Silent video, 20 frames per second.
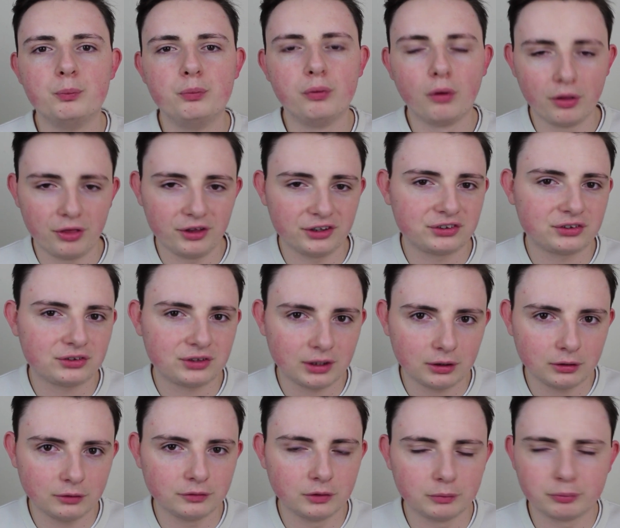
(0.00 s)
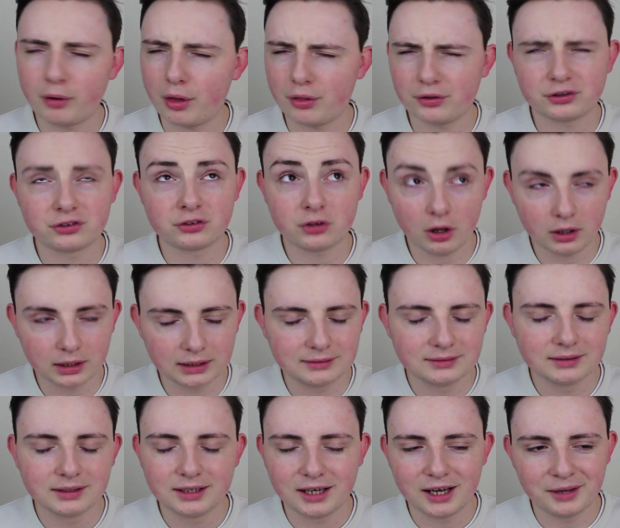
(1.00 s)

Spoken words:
Brother Silver, Brother Solid,